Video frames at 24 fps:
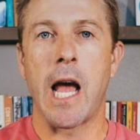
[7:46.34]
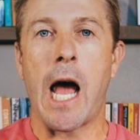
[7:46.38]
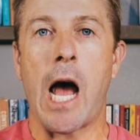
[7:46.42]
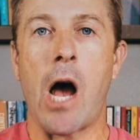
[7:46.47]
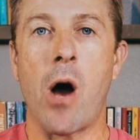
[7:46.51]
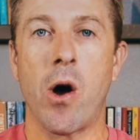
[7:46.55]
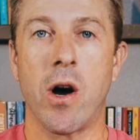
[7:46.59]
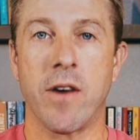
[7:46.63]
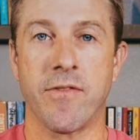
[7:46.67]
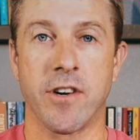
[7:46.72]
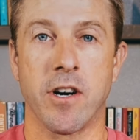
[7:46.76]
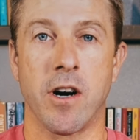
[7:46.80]

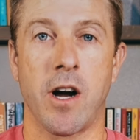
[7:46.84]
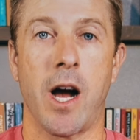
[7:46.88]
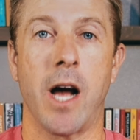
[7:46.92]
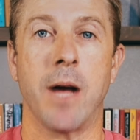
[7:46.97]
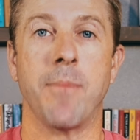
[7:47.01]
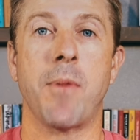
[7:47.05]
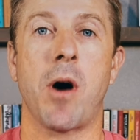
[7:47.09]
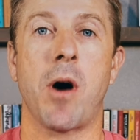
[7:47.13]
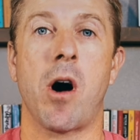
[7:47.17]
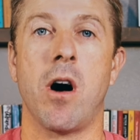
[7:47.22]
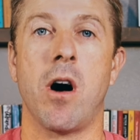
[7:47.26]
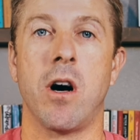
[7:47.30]
However,
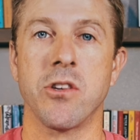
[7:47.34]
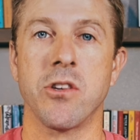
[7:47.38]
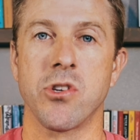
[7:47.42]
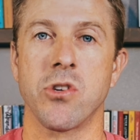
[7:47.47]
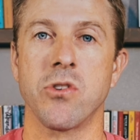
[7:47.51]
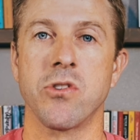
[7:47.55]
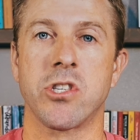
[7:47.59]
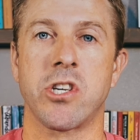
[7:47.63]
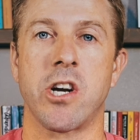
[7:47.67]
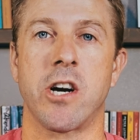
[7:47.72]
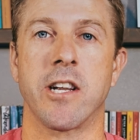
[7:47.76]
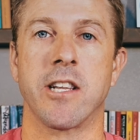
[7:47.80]
I'm also
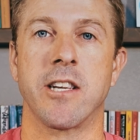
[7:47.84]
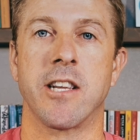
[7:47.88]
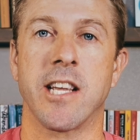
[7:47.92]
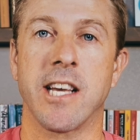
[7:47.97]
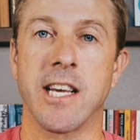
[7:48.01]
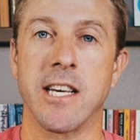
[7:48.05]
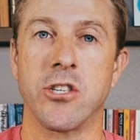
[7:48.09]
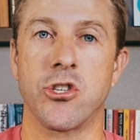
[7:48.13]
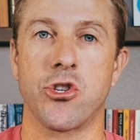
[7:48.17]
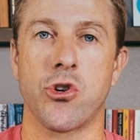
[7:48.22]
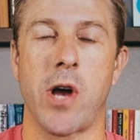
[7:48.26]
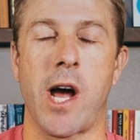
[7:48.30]
starting to
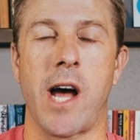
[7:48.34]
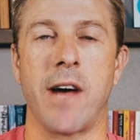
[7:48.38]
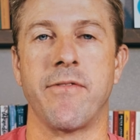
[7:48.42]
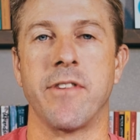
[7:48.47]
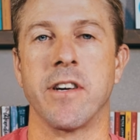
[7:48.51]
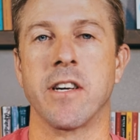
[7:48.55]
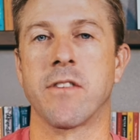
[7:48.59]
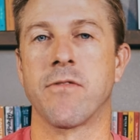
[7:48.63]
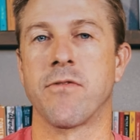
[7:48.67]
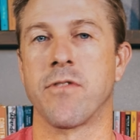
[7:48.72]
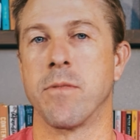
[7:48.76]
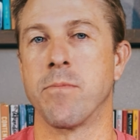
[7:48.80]
get
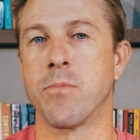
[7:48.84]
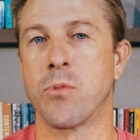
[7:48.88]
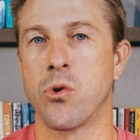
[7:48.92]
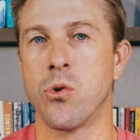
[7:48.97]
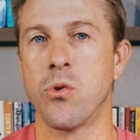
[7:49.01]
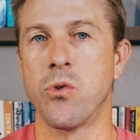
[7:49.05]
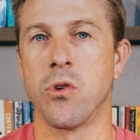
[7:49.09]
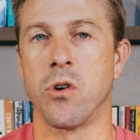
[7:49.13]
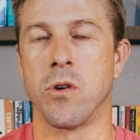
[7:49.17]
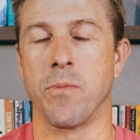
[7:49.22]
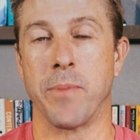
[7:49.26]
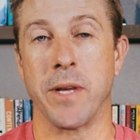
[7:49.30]
traffic from
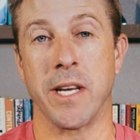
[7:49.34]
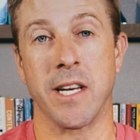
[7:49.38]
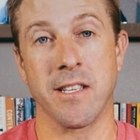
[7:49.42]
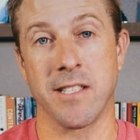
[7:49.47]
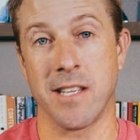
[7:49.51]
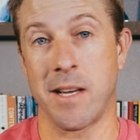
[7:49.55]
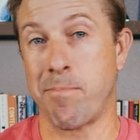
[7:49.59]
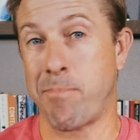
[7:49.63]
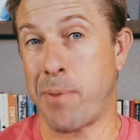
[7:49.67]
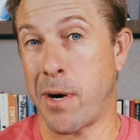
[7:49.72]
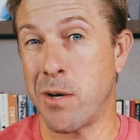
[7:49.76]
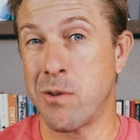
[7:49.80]
Google because
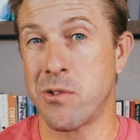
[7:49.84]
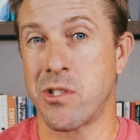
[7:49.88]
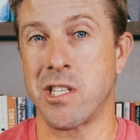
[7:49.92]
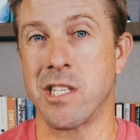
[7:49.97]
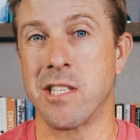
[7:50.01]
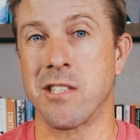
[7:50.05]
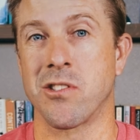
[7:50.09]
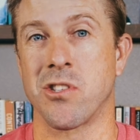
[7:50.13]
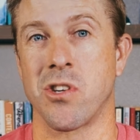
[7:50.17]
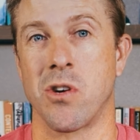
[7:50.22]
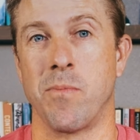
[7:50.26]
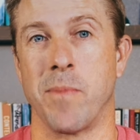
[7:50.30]
I'm
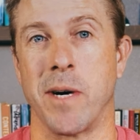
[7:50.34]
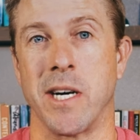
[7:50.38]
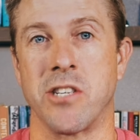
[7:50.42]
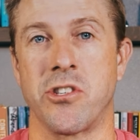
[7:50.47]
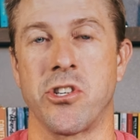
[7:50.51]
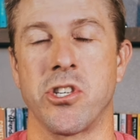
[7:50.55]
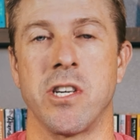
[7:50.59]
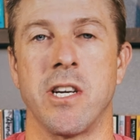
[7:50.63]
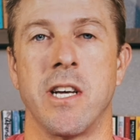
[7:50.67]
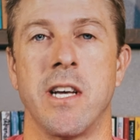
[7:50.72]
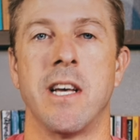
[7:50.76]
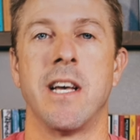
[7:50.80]
posting so
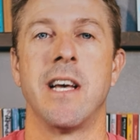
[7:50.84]
much.